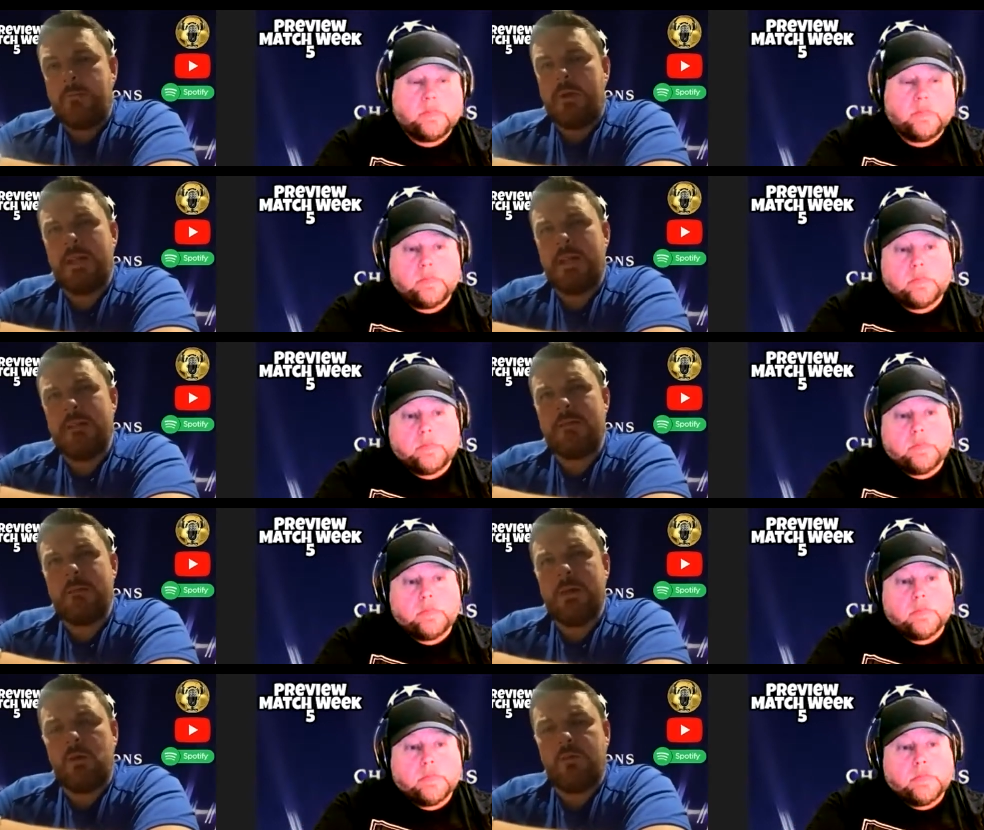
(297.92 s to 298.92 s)
Speaker 1: but I think this would
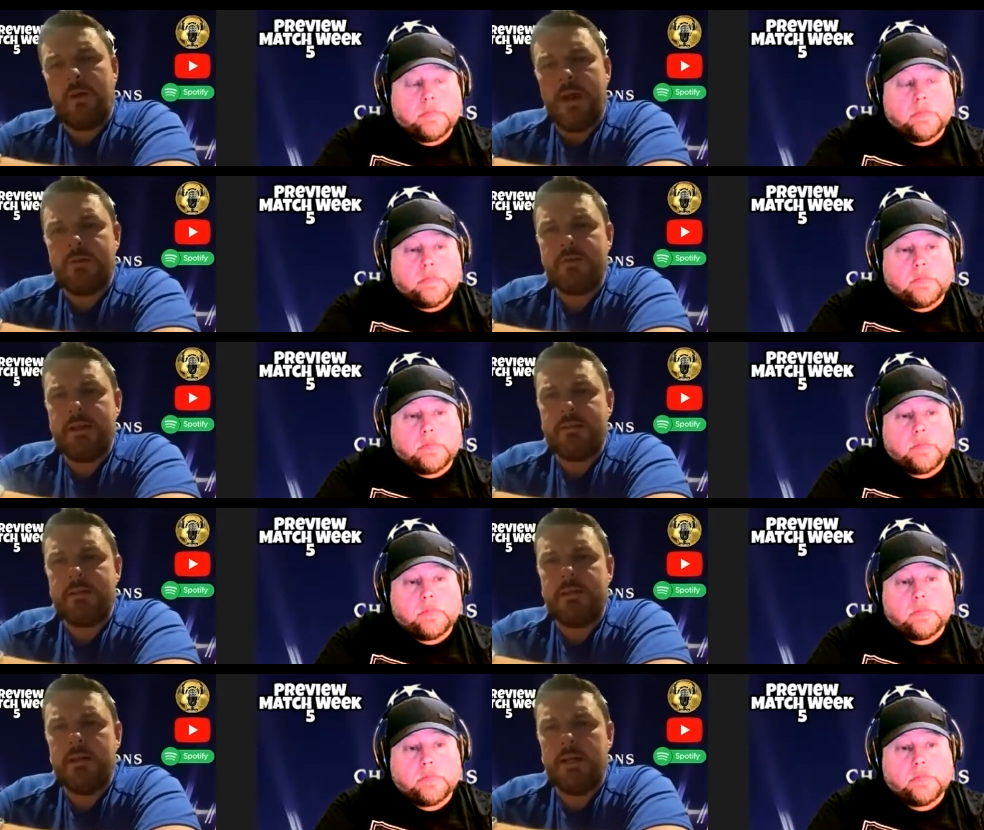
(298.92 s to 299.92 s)
be a tough game for
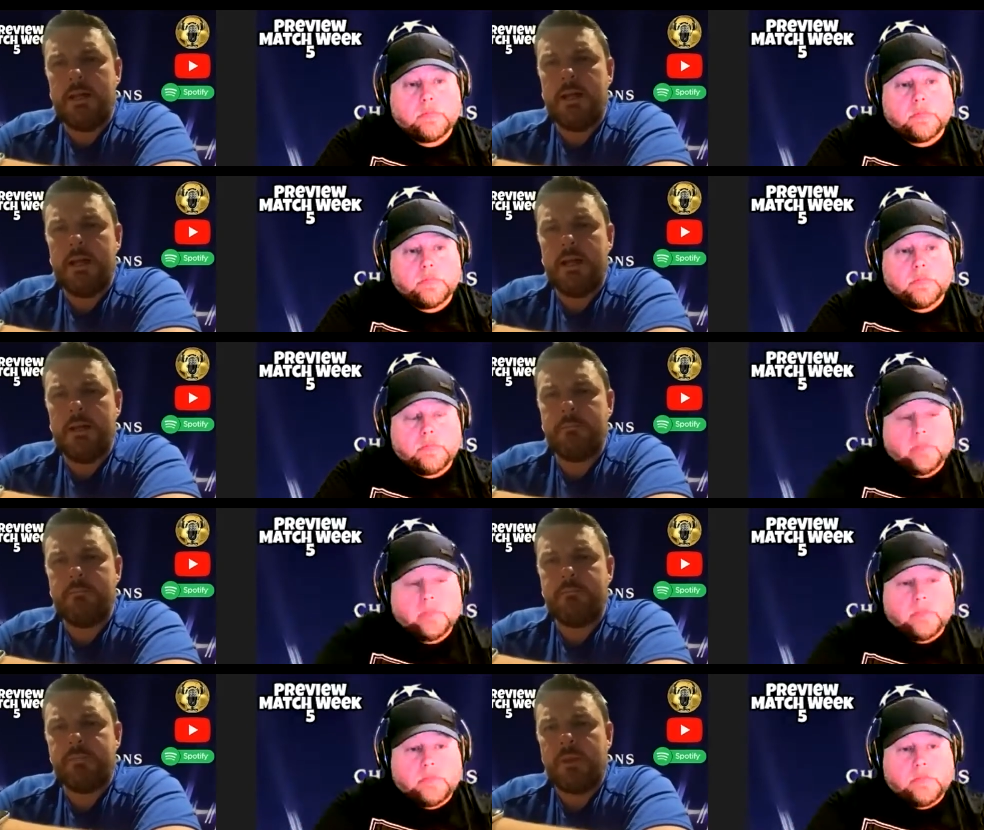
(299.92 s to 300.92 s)
Chelsea. Um,
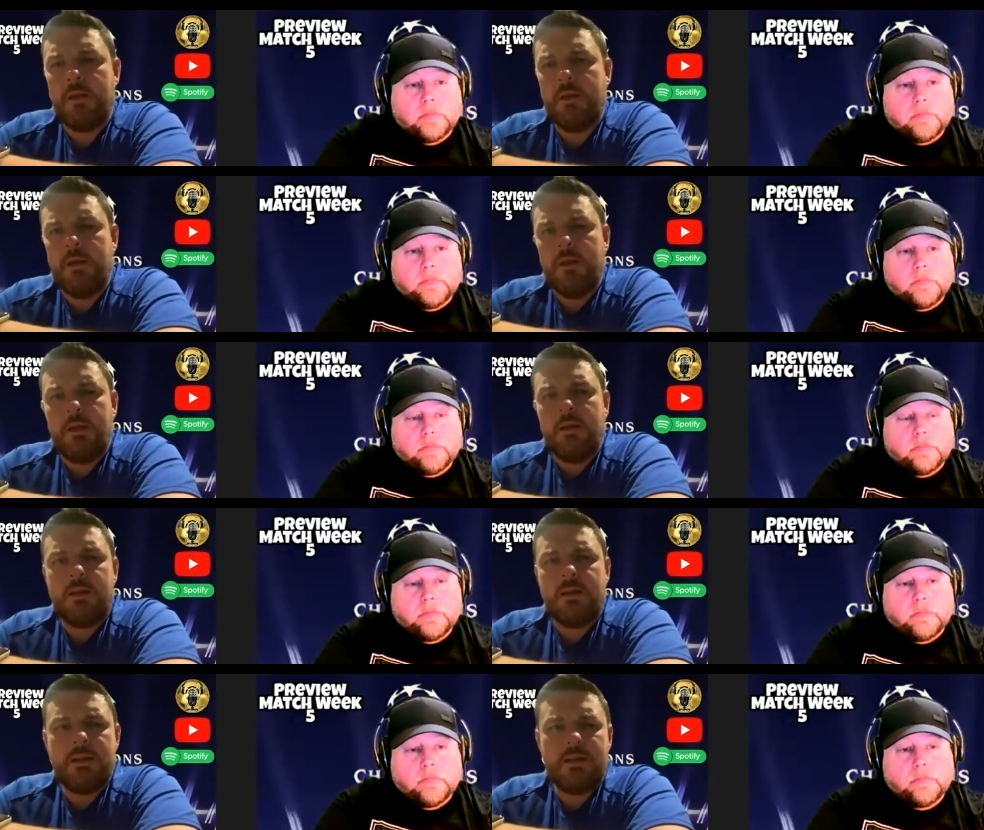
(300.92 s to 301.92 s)
I think